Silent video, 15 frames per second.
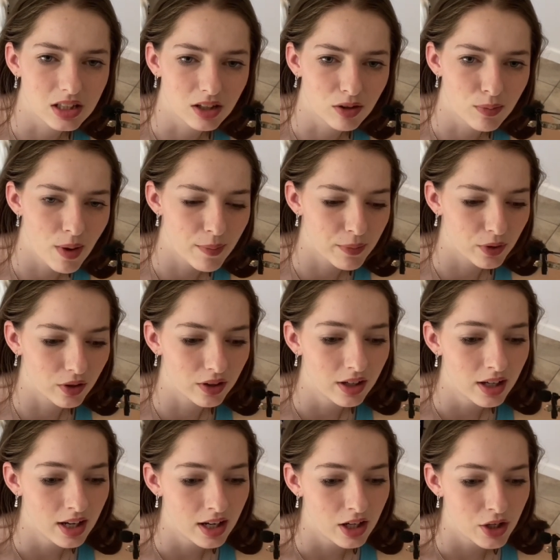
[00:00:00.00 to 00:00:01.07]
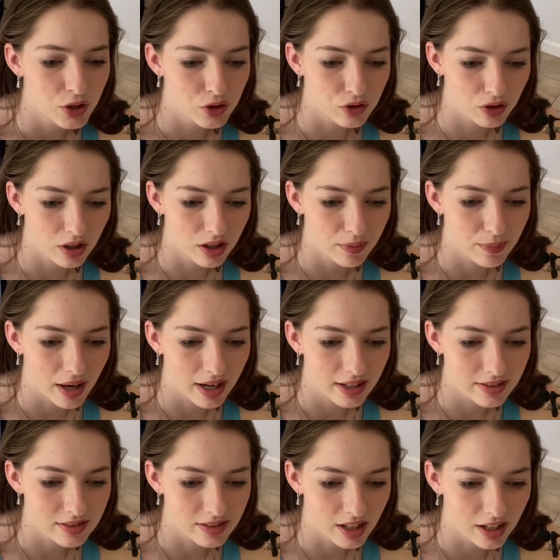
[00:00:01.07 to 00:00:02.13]
I remember during my
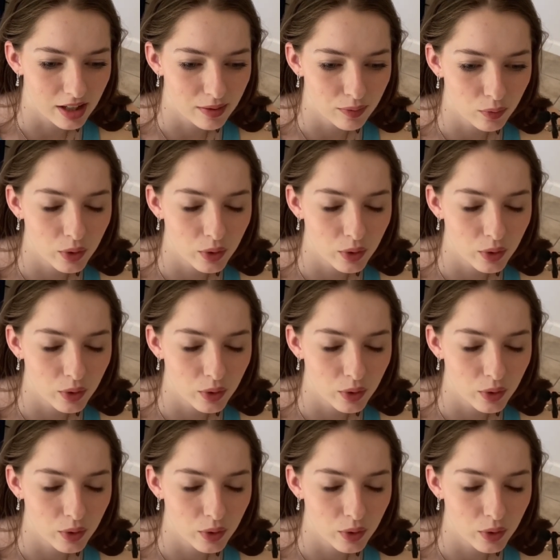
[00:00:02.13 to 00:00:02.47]
exam,